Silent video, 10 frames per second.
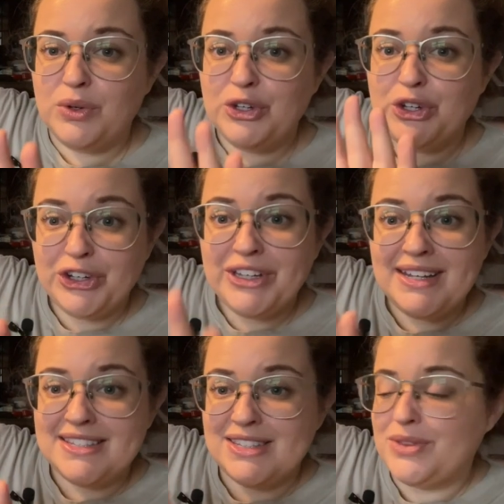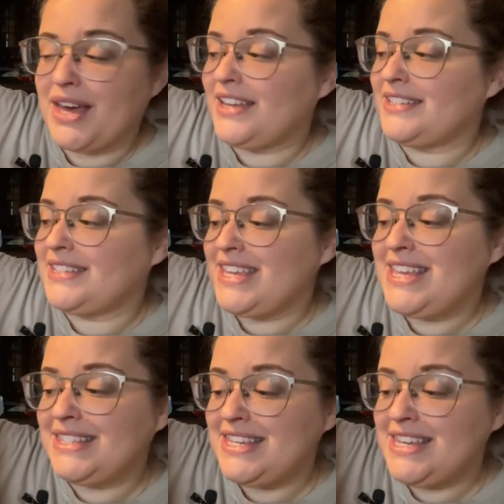good so that it's
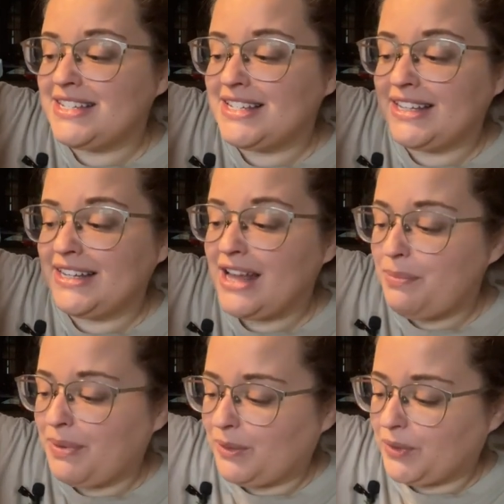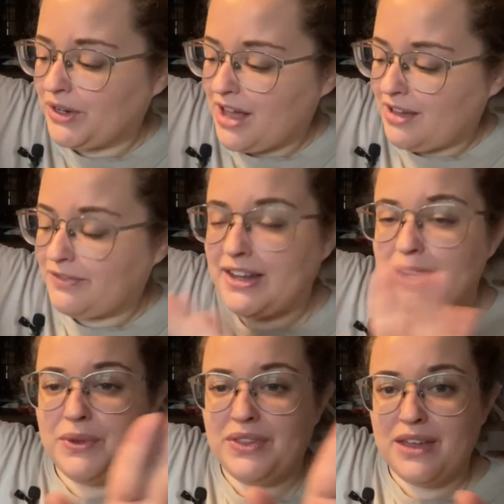easy to clean up and we're not
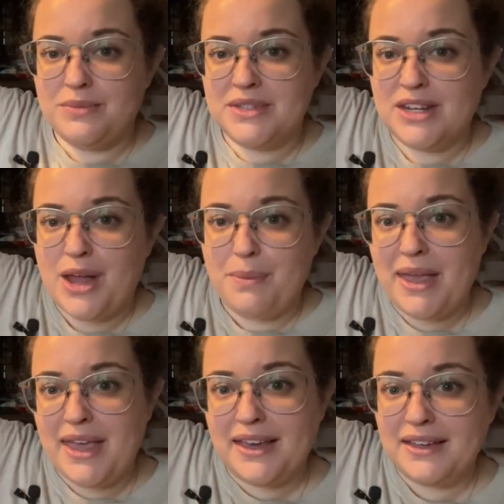fighting with him to not make